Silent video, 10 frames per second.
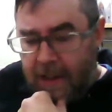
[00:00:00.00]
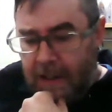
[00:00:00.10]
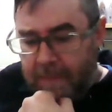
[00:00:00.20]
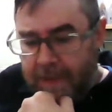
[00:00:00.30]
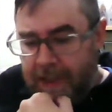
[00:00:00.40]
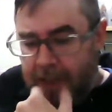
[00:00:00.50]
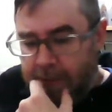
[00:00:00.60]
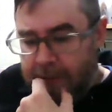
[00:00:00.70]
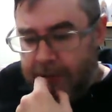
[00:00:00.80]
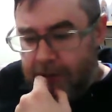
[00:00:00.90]
being
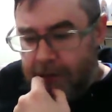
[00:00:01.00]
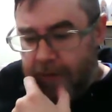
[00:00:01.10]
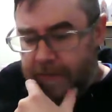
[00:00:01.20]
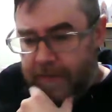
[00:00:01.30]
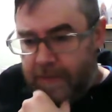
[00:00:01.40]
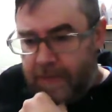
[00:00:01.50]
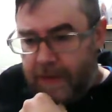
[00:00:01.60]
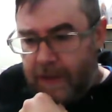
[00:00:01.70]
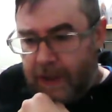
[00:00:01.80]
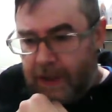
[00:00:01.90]
able to
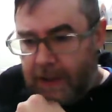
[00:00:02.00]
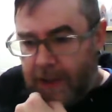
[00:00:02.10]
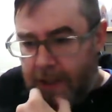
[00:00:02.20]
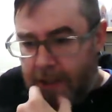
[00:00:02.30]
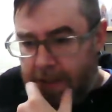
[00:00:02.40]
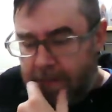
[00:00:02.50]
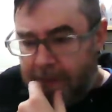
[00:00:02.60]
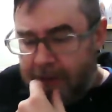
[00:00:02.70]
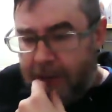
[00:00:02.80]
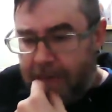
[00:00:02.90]

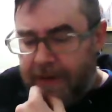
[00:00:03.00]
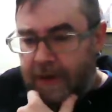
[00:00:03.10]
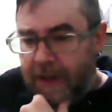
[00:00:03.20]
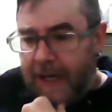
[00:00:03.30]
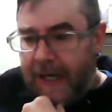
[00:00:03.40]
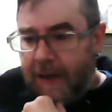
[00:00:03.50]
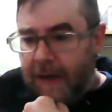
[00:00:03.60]
maybe try to figure that out?